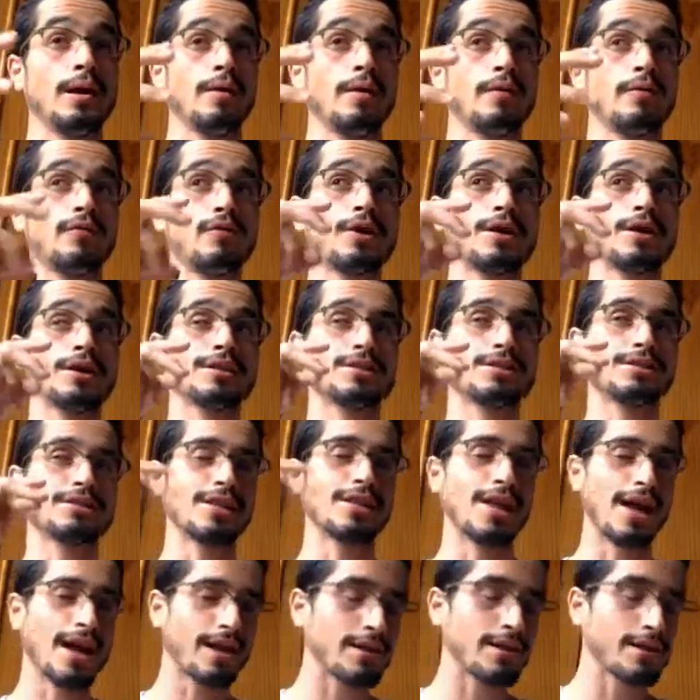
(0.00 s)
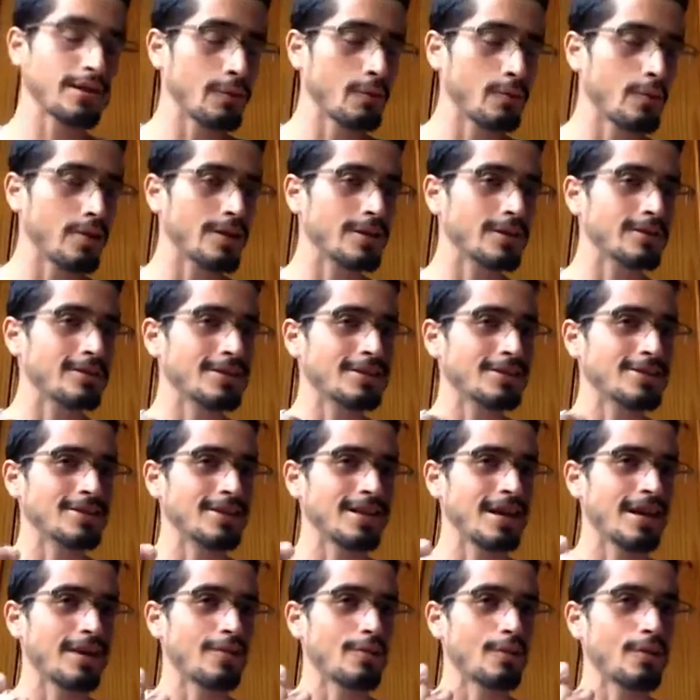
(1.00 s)
For a second we
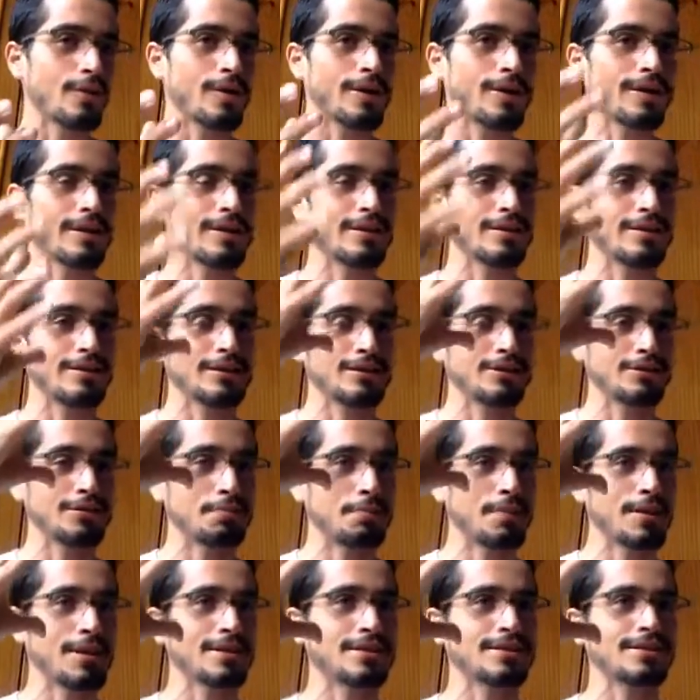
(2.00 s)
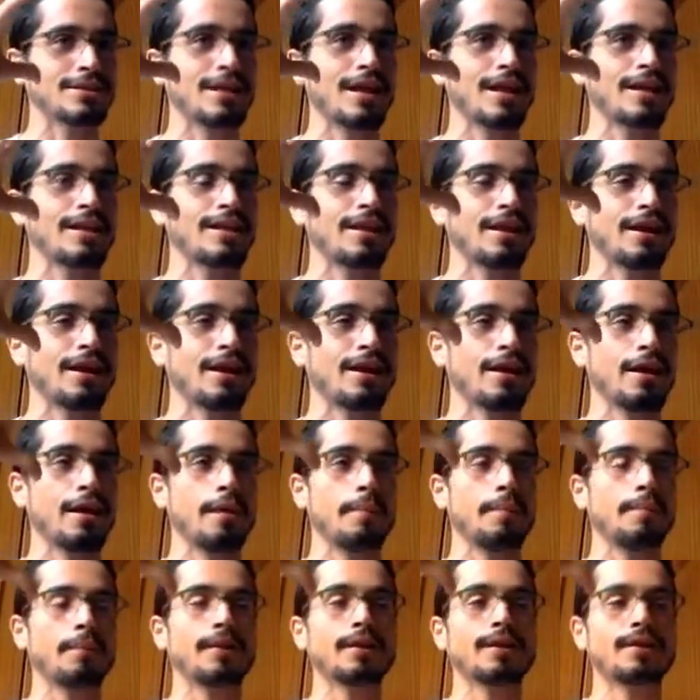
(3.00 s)
understand what is being said there,
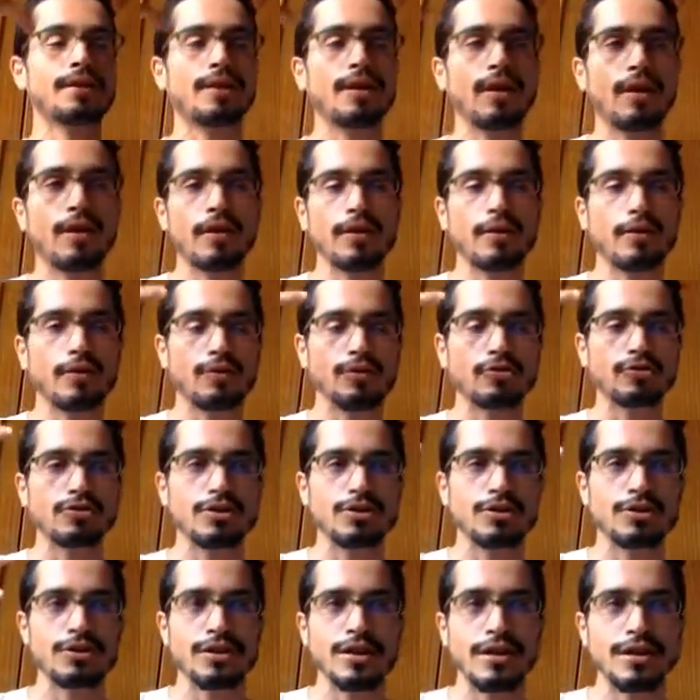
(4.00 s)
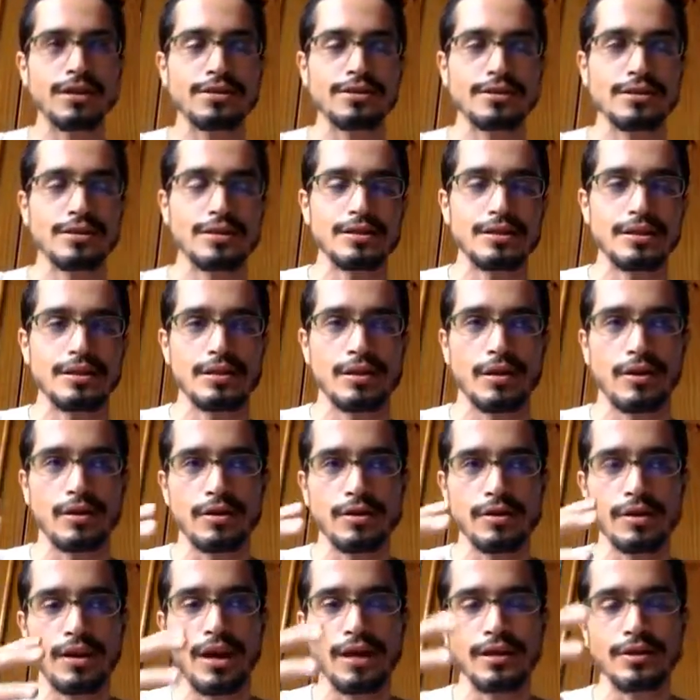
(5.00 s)
but our consciousness, our
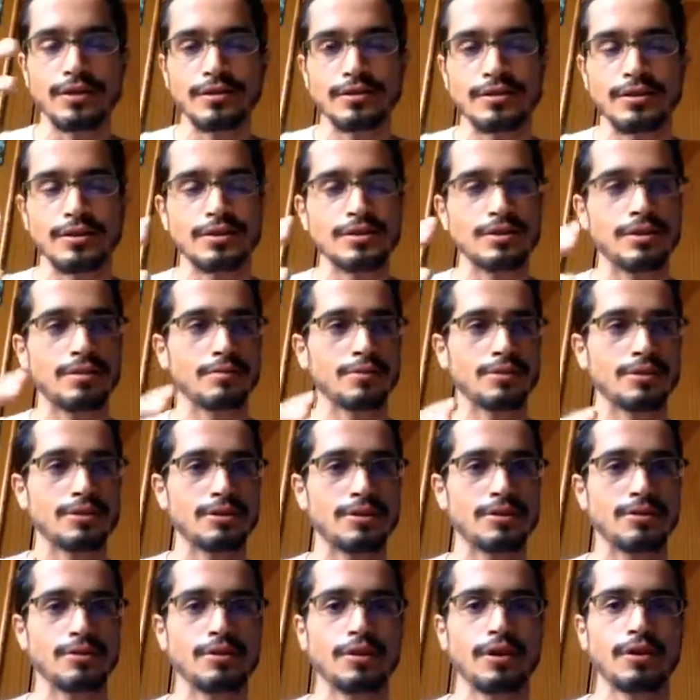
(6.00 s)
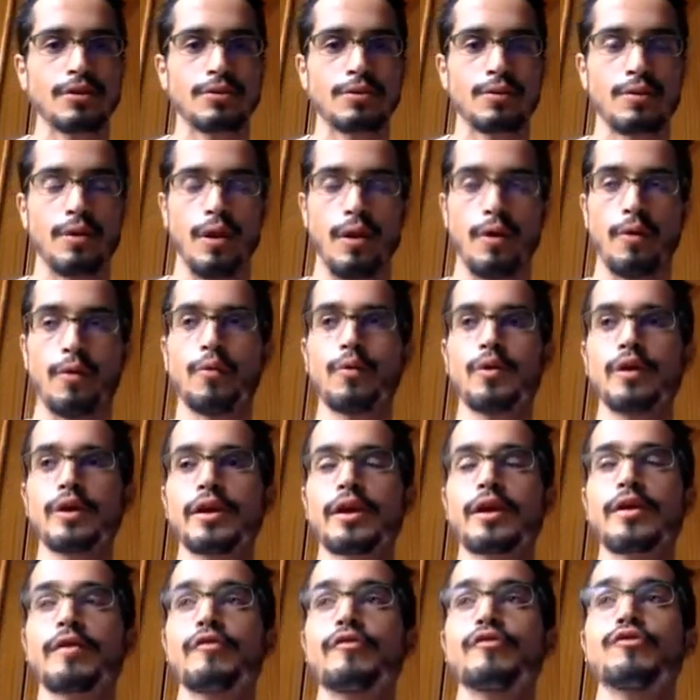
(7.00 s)
nadi system, is still not
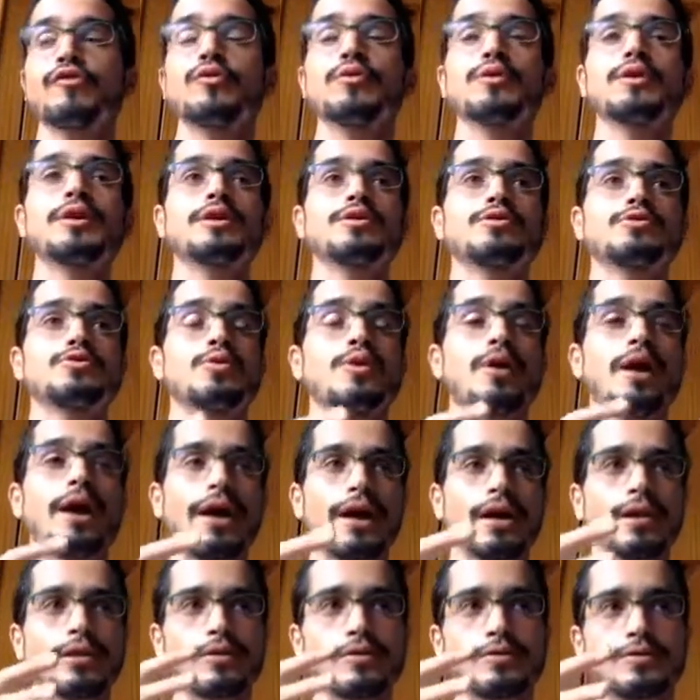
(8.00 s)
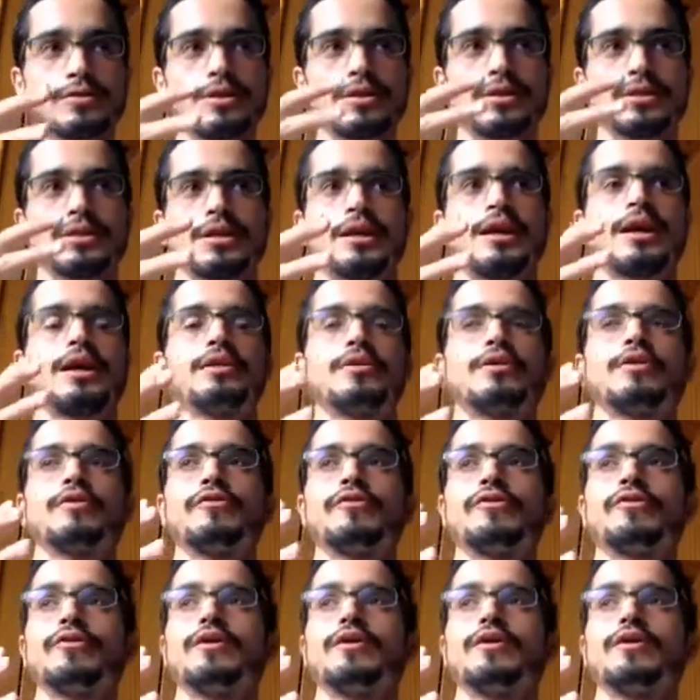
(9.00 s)
working fully to handle this kind of